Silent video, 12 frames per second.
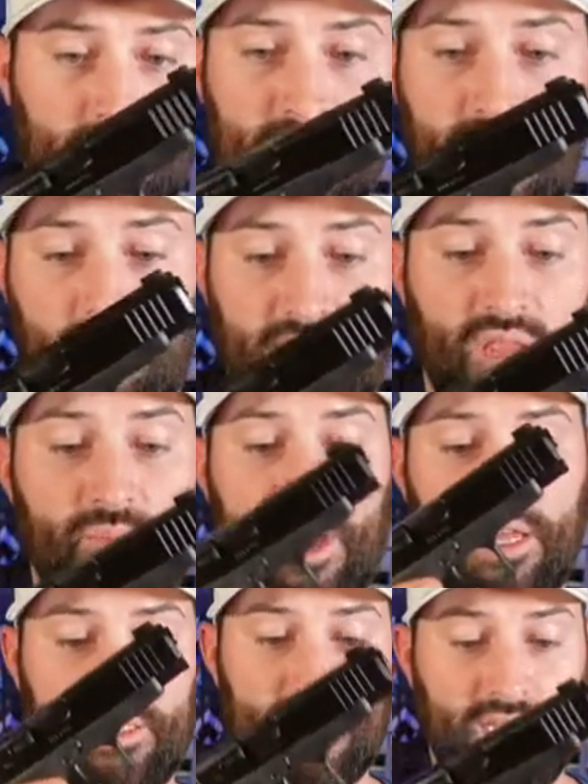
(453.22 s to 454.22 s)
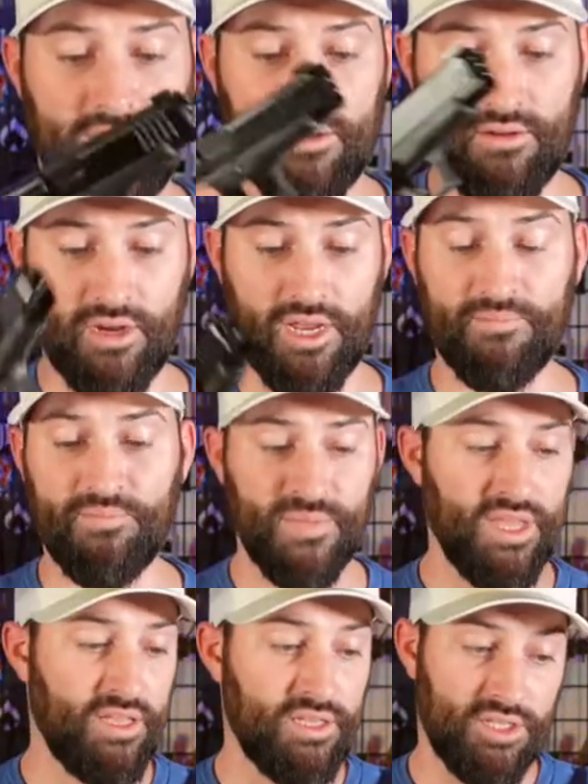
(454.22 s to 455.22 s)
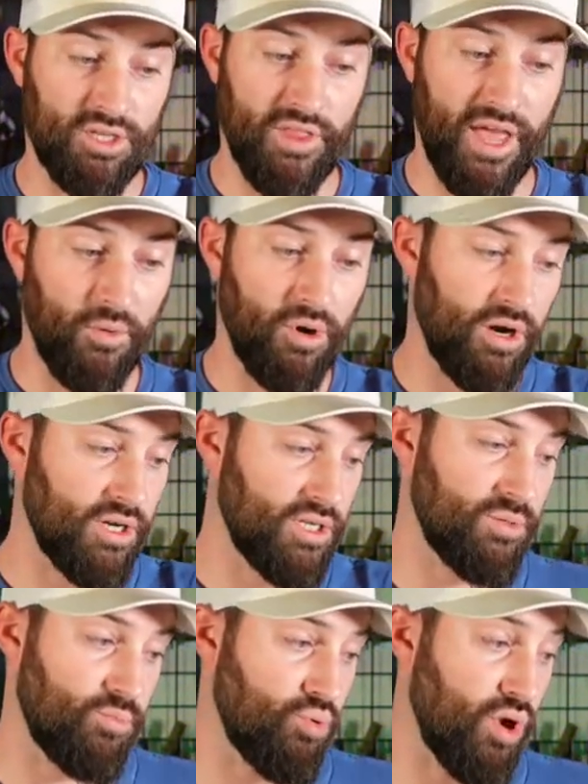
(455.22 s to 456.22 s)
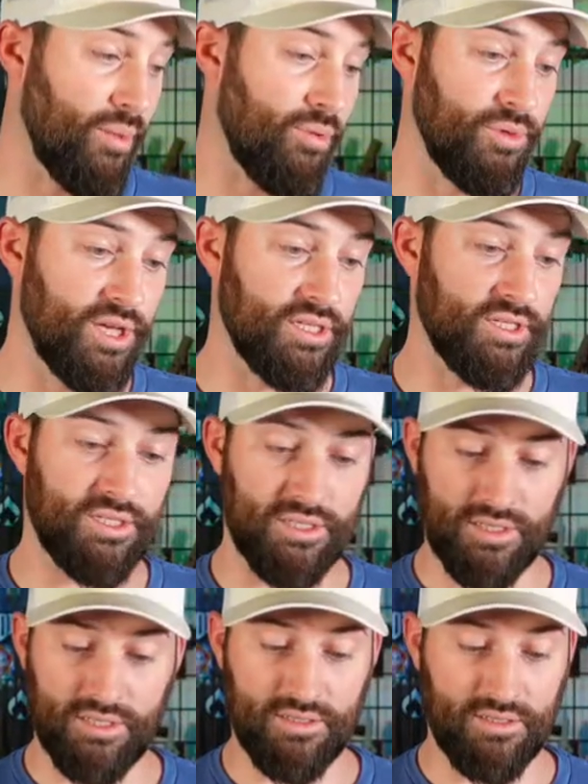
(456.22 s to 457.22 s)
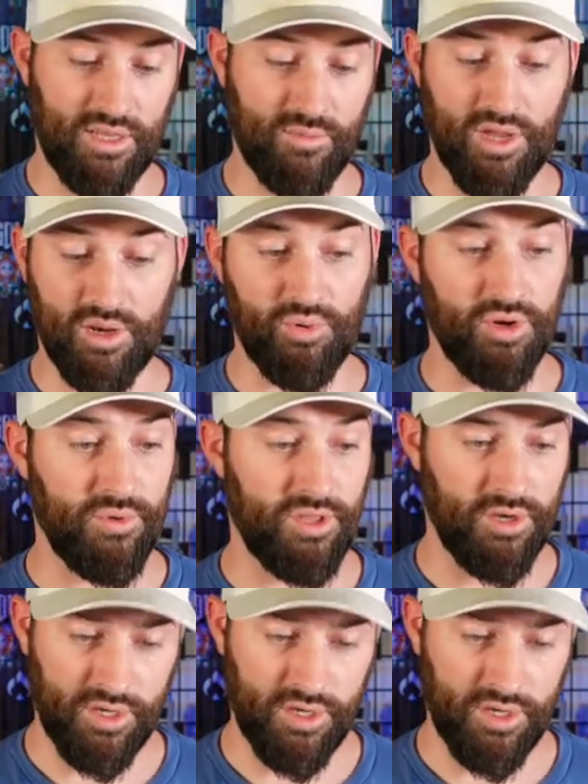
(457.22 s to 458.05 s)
Nope, and he passes that, all right? So that works. Problem is, I'm not gonna put him in there